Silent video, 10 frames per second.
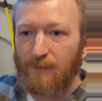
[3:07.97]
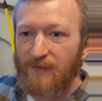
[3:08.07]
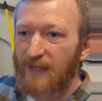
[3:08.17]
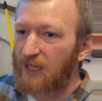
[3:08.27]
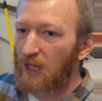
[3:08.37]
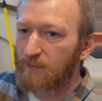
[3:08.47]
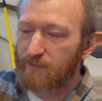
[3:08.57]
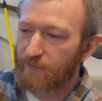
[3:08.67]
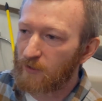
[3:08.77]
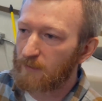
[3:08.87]
They
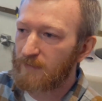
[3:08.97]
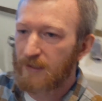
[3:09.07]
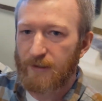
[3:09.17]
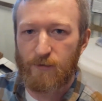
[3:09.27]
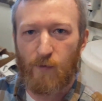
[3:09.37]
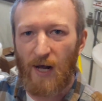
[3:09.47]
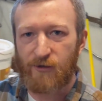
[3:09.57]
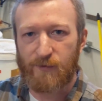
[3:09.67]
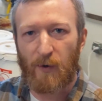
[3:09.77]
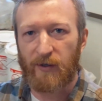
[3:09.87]
come from the
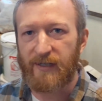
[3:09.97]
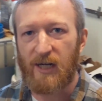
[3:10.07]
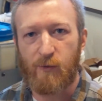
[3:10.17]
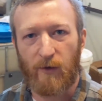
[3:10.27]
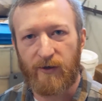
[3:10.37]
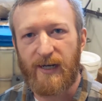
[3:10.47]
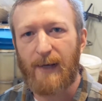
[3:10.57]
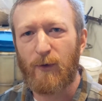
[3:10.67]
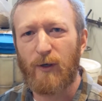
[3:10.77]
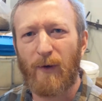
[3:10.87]
Rogers Park and Edgewater
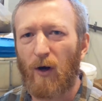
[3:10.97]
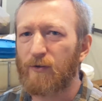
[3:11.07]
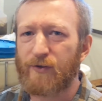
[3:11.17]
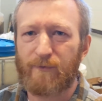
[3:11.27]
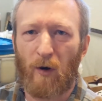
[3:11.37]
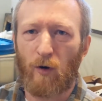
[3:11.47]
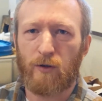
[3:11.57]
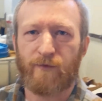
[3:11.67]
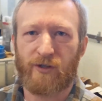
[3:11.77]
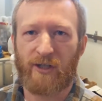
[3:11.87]
neighborhood, but also from all
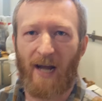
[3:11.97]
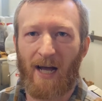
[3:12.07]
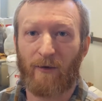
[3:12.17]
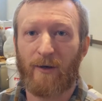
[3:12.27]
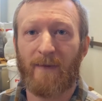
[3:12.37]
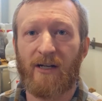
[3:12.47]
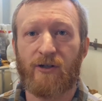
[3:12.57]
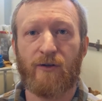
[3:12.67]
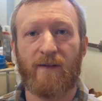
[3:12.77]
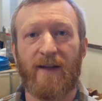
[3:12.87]
over Chicago to make
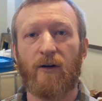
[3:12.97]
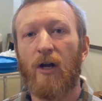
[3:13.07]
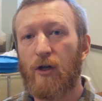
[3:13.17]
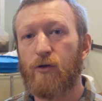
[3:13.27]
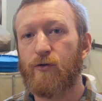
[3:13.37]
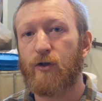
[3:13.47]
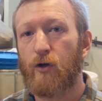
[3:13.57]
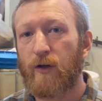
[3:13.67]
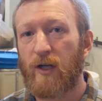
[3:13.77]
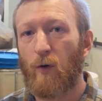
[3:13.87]
sure that their used
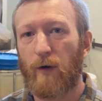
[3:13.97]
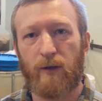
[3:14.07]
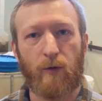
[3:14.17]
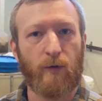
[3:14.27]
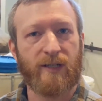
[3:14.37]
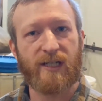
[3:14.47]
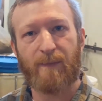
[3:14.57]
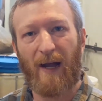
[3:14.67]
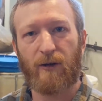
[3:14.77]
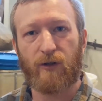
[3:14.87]
cooking oil or
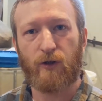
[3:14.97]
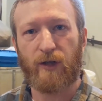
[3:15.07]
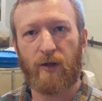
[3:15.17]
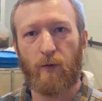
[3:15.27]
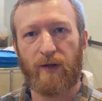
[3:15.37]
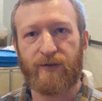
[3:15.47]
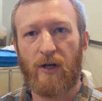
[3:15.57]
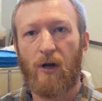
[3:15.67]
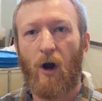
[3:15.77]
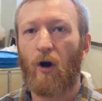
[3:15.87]
expired cooking oils
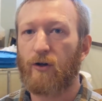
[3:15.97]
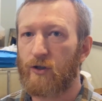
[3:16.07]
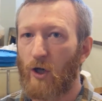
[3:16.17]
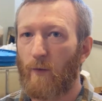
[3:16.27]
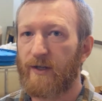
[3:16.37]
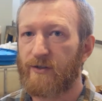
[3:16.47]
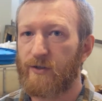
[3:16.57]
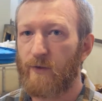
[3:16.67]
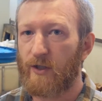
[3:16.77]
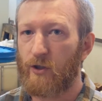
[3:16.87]
are going
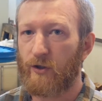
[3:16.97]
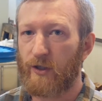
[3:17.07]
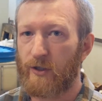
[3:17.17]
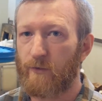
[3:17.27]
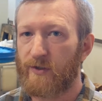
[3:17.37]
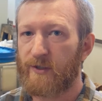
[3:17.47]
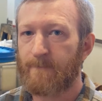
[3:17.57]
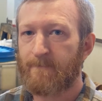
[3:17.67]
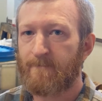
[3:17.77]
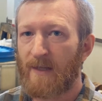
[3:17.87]
to a good
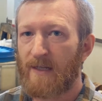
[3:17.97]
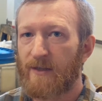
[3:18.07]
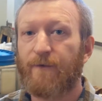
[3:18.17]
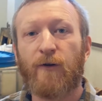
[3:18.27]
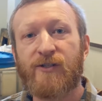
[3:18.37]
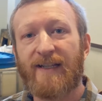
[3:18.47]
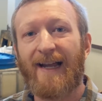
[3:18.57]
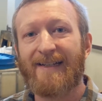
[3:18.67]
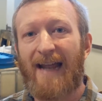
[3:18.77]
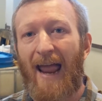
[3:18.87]
use. The first thing
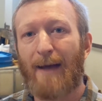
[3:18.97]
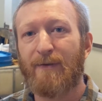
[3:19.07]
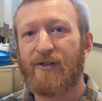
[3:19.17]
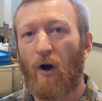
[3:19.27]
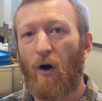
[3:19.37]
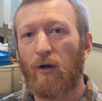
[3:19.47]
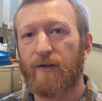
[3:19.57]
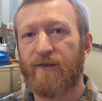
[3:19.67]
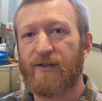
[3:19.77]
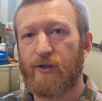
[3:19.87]
that has to happen to all
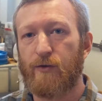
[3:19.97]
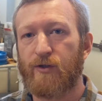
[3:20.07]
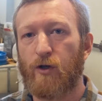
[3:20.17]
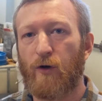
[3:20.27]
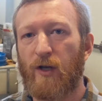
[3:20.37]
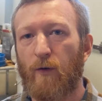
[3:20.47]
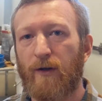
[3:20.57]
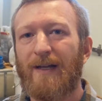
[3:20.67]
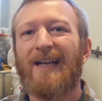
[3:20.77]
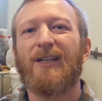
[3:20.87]
of this used cooking
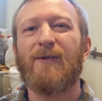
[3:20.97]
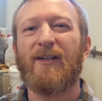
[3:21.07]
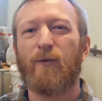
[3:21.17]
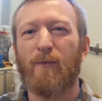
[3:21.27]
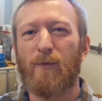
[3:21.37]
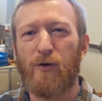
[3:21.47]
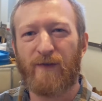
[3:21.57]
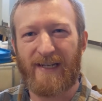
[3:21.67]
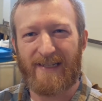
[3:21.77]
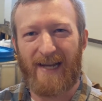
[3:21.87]
oil is we need to remove
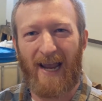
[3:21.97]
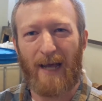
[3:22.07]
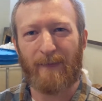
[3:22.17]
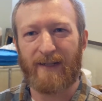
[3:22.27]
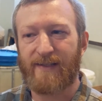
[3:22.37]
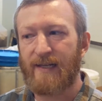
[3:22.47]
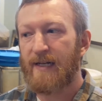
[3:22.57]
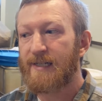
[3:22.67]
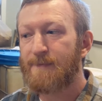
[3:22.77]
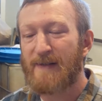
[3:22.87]
contaminants.
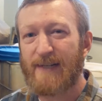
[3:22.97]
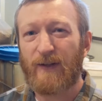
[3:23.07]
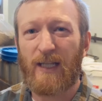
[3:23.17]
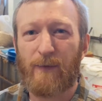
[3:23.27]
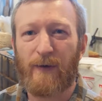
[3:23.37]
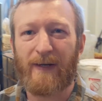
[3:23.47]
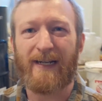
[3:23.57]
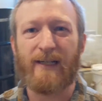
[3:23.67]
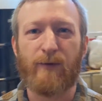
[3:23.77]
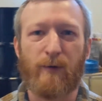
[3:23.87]
Specifically, we
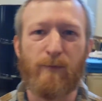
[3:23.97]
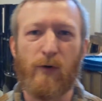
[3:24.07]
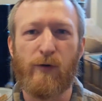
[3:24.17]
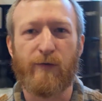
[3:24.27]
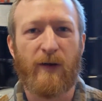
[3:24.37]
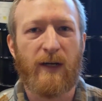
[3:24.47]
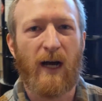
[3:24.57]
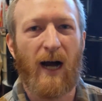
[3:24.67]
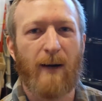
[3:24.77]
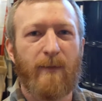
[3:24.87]
need to remove
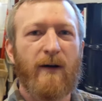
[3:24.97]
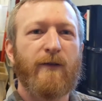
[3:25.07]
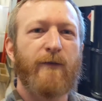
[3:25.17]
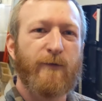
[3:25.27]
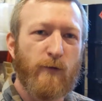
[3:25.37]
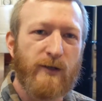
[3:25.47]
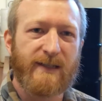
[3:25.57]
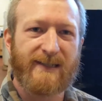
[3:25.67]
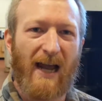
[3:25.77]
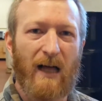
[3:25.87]
food
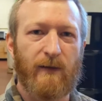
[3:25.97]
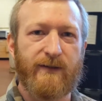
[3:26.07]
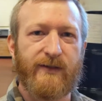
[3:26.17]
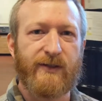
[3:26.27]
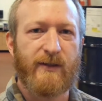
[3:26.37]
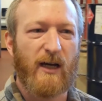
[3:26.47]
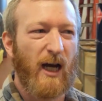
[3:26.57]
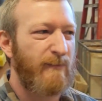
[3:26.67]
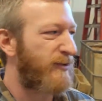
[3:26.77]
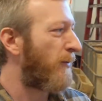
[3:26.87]
solids,
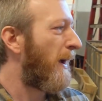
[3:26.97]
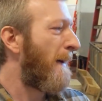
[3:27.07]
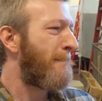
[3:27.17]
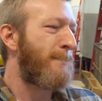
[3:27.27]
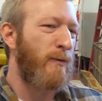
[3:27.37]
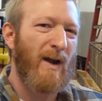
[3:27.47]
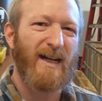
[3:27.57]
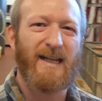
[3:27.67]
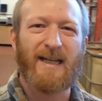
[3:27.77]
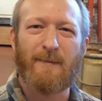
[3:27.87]
so
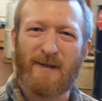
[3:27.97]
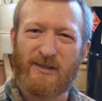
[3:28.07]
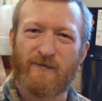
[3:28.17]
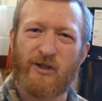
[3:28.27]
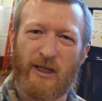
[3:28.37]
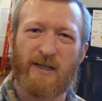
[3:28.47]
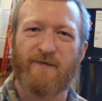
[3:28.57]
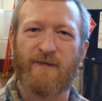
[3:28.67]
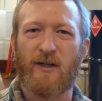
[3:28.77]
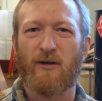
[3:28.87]
breading and bits of
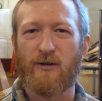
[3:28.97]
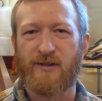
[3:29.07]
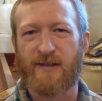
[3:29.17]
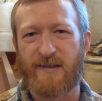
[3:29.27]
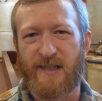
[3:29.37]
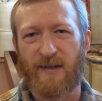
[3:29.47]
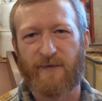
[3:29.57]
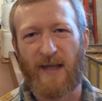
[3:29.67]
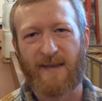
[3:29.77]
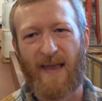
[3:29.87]
chicken fingers and stuff
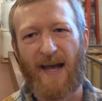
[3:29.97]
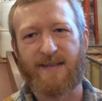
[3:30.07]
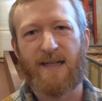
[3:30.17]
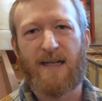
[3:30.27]
like that.